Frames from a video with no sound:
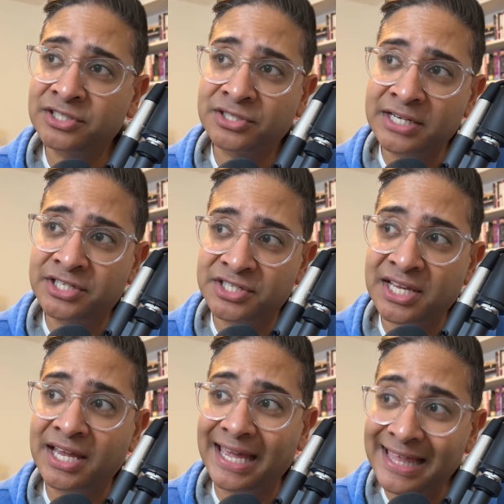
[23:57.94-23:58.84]
I should
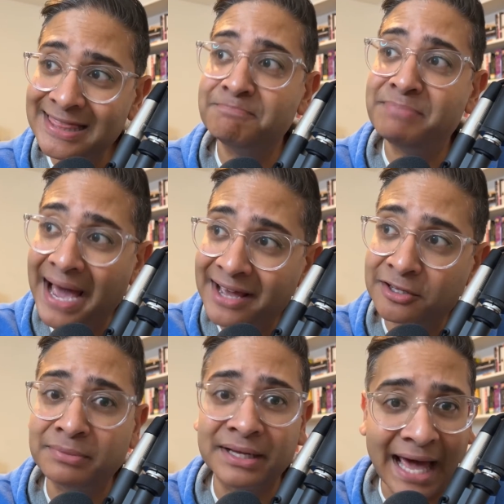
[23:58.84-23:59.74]
say, in the battle,
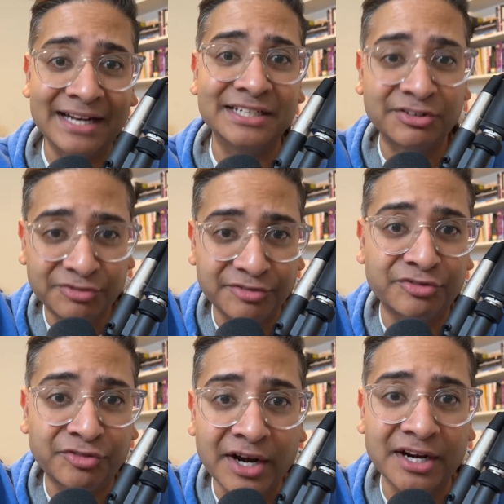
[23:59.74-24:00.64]
but at a different
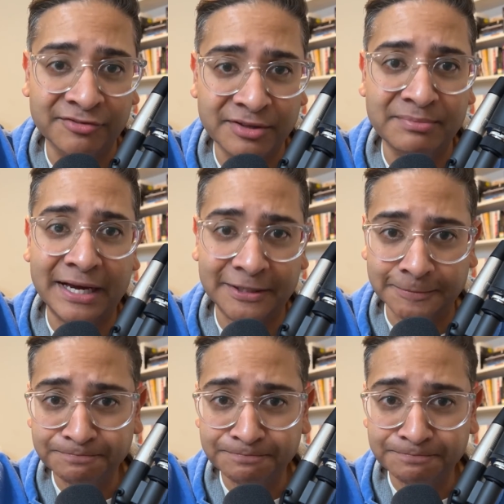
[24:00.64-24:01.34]
front of the battle.